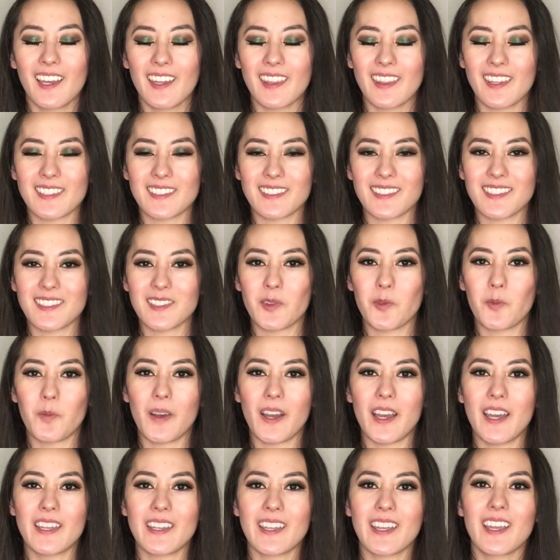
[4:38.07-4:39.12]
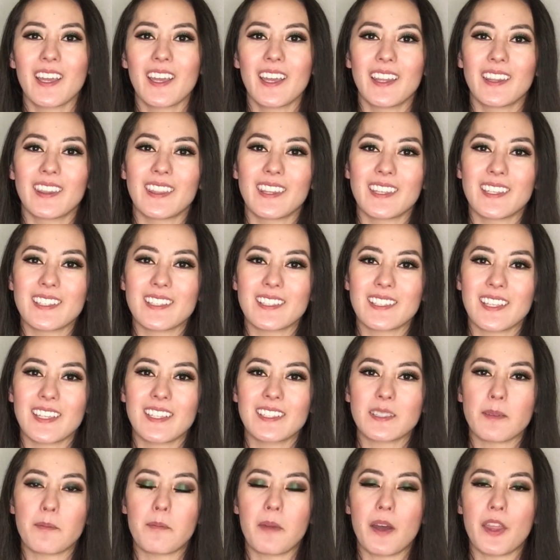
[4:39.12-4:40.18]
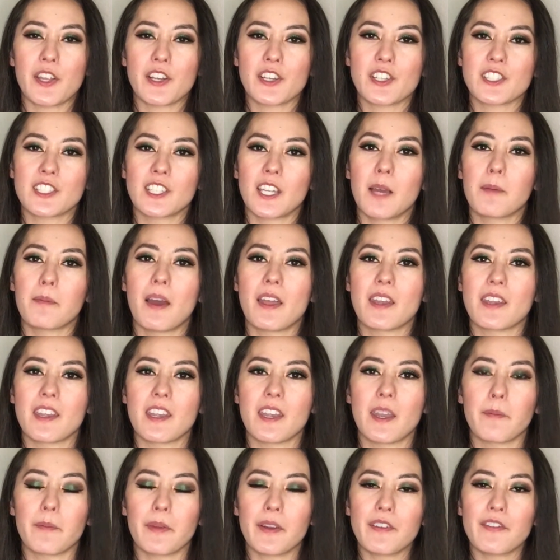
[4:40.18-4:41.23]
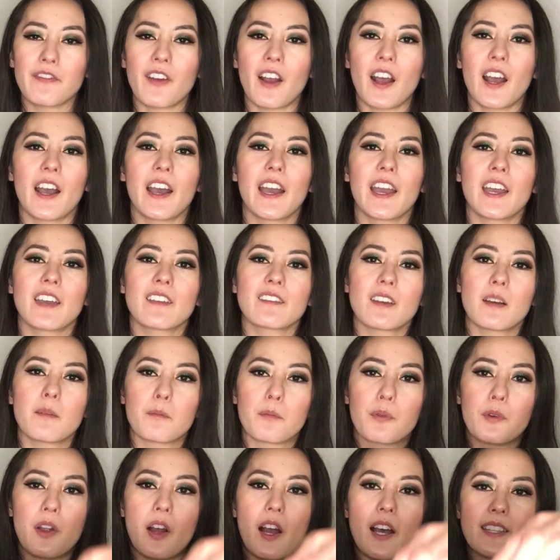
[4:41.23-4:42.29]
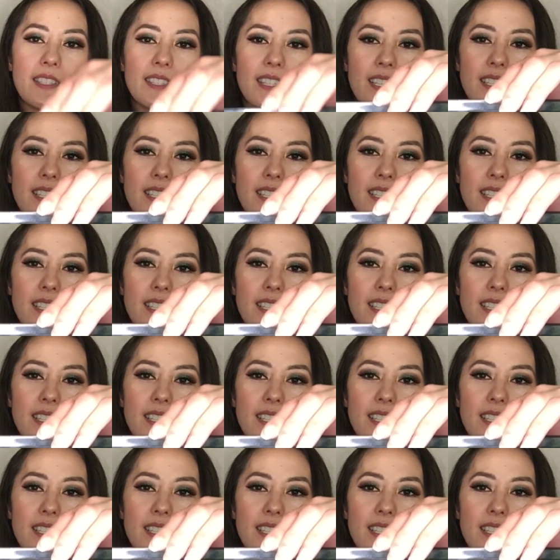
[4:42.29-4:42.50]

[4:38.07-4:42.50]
This is the one. This is Mothership number 5 Bronze